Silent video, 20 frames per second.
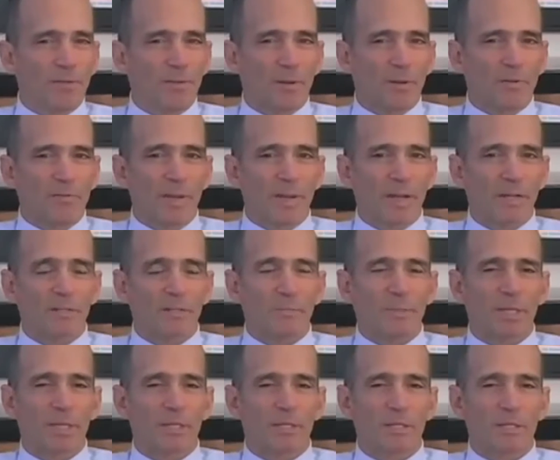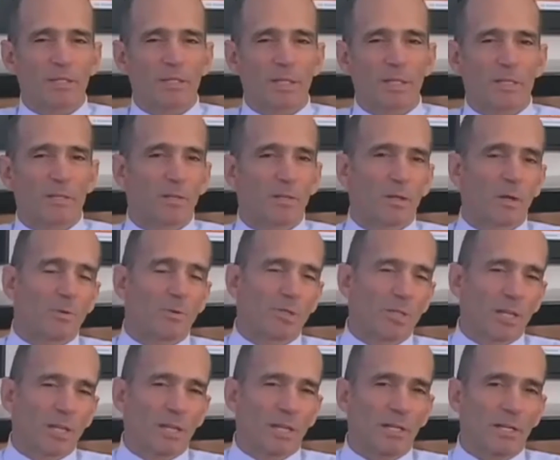very effective because it goes
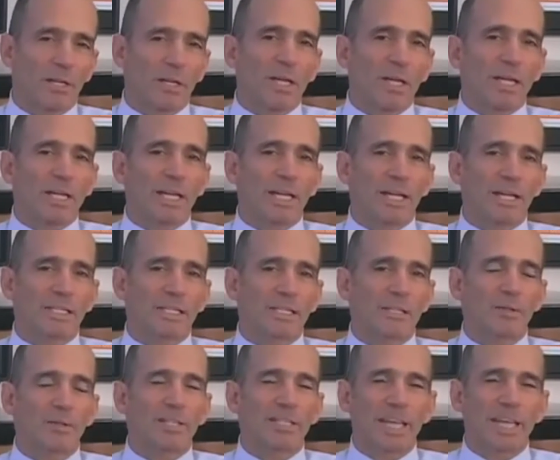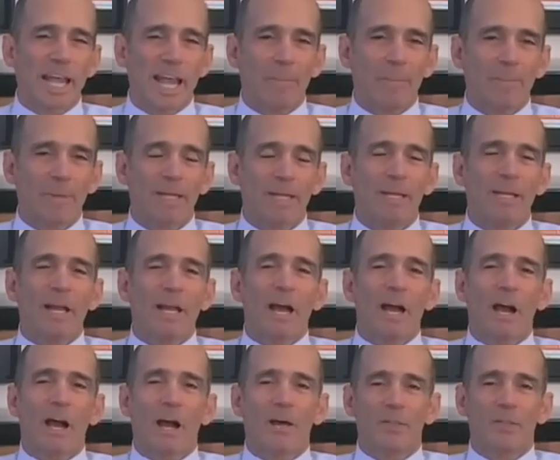in and not necessarily tapping
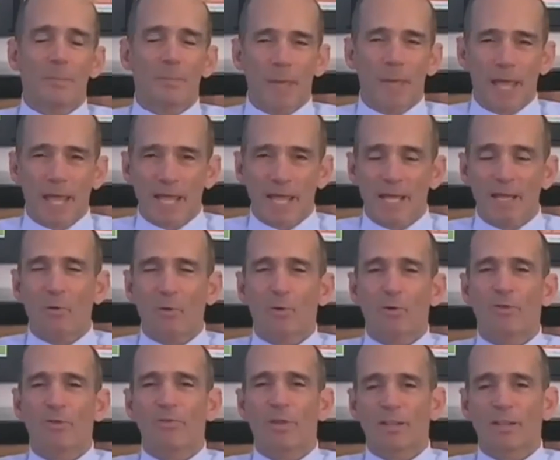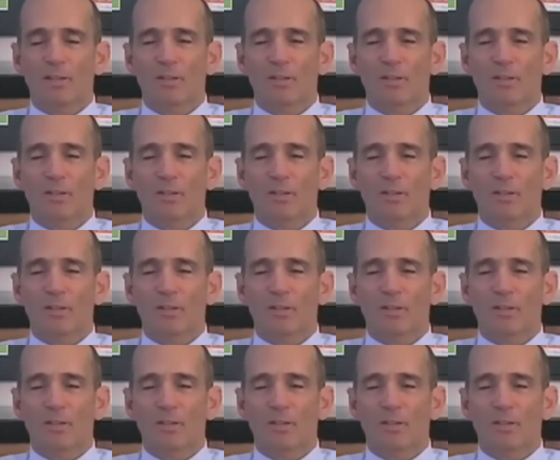on the pain or the fact